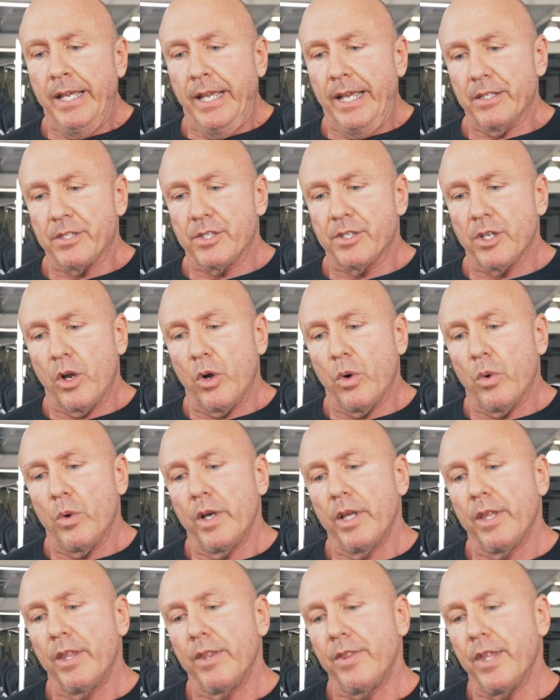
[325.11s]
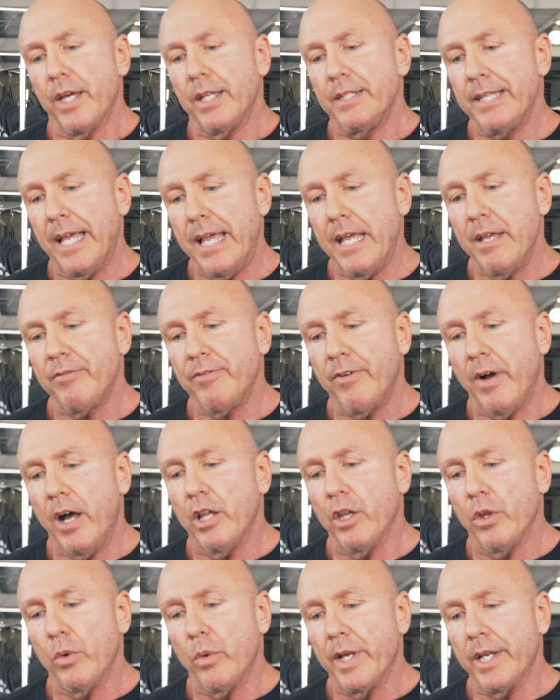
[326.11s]
And so the day
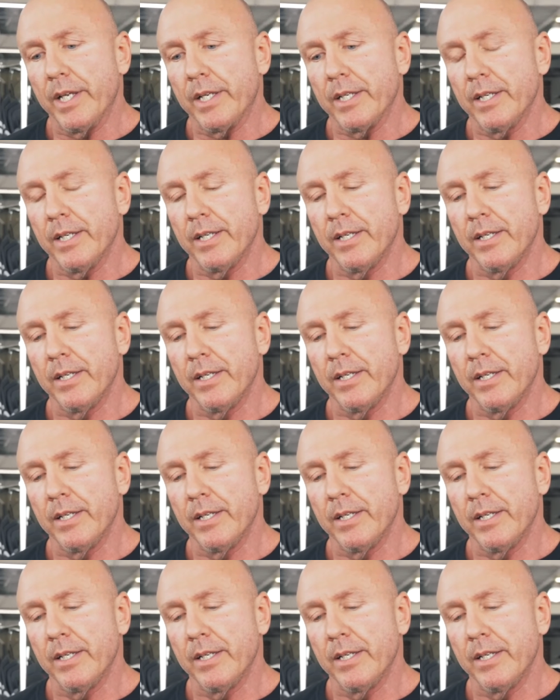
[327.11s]
following